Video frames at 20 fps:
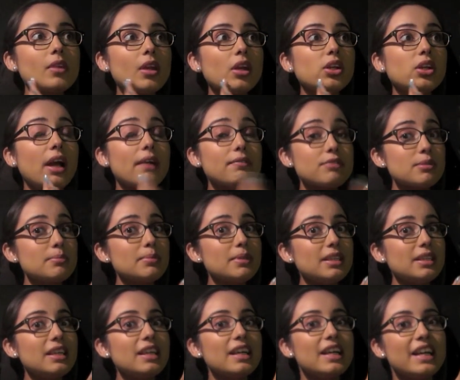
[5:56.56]
you have to
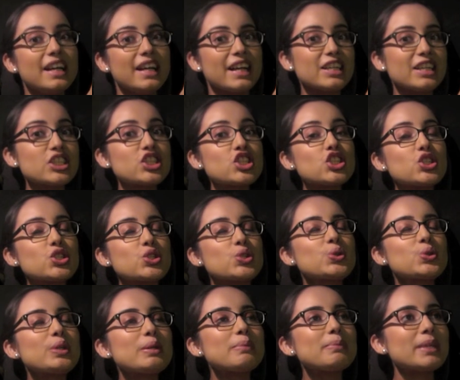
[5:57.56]
be
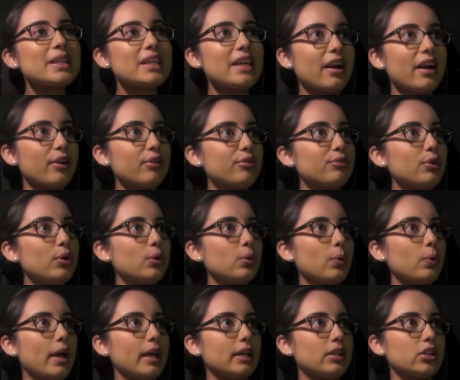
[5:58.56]
extremely careful
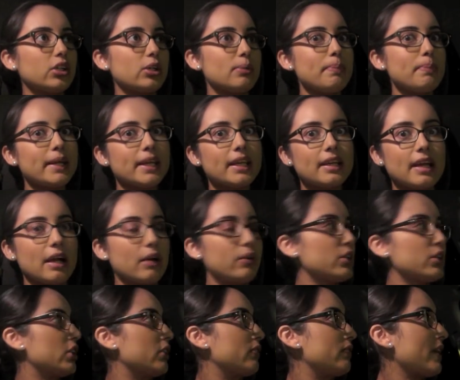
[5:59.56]
when you're picking
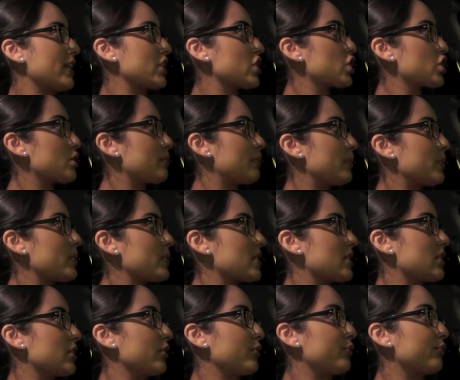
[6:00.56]
out your vegetables
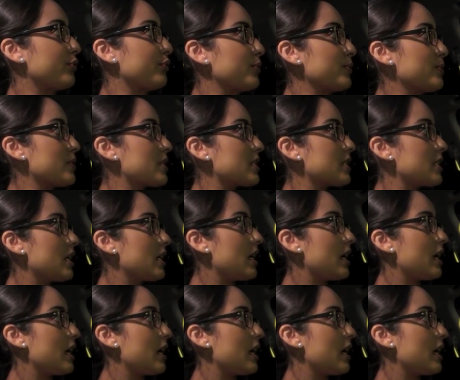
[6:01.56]
and your fruits.